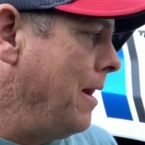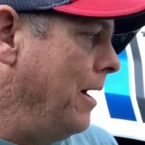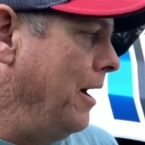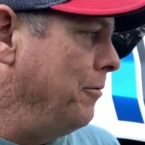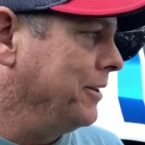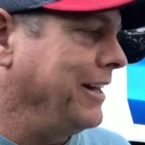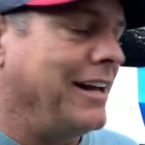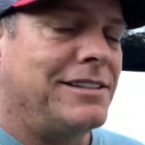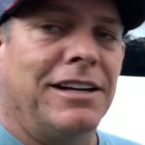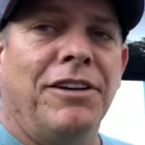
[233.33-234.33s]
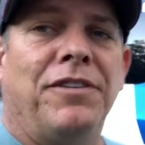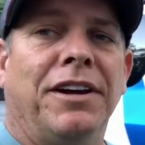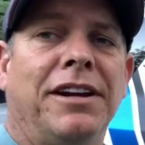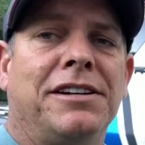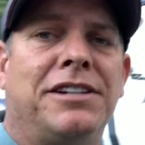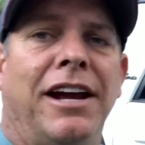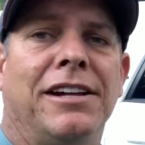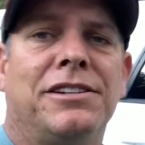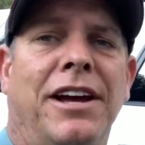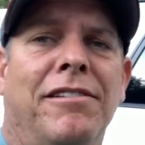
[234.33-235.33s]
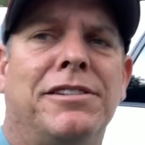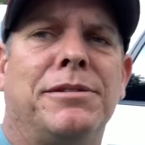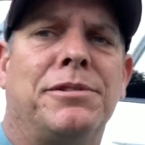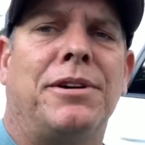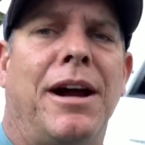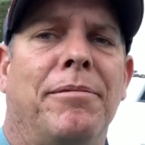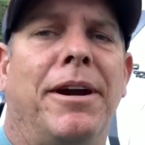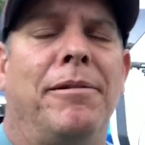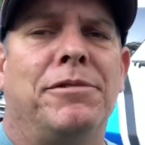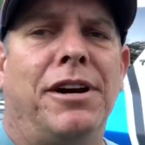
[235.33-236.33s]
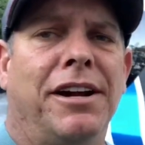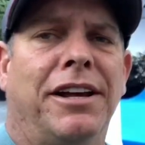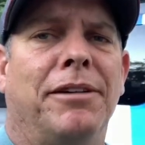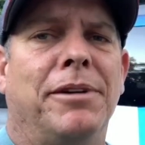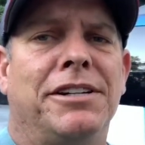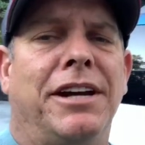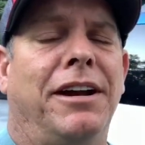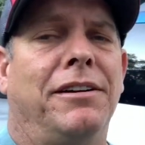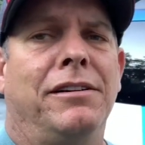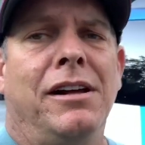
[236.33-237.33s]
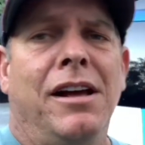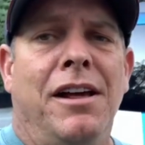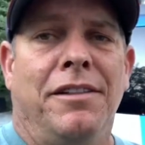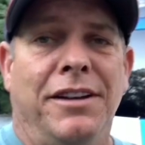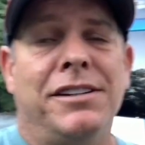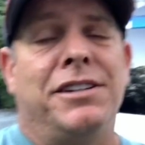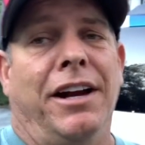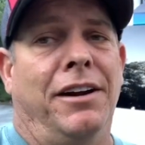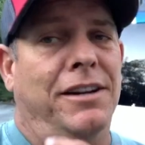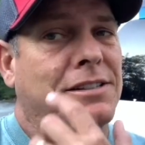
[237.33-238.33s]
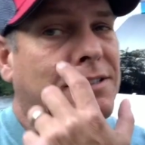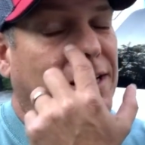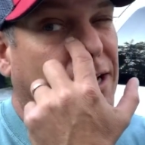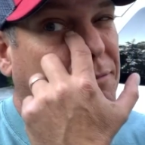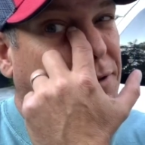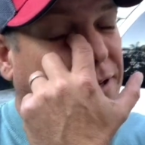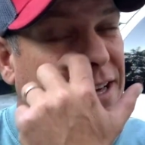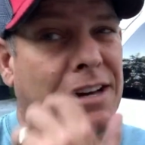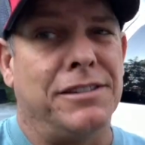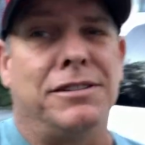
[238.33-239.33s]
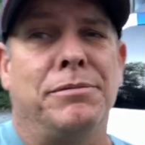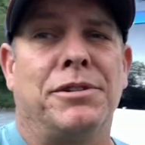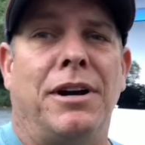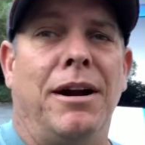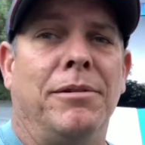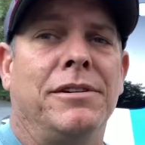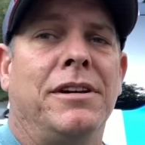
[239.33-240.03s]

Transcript: with that said, if you get a chance, you haven't subscribed yet, I'm trying to get my channel, this channel I should say, up to 1,000 subscribers.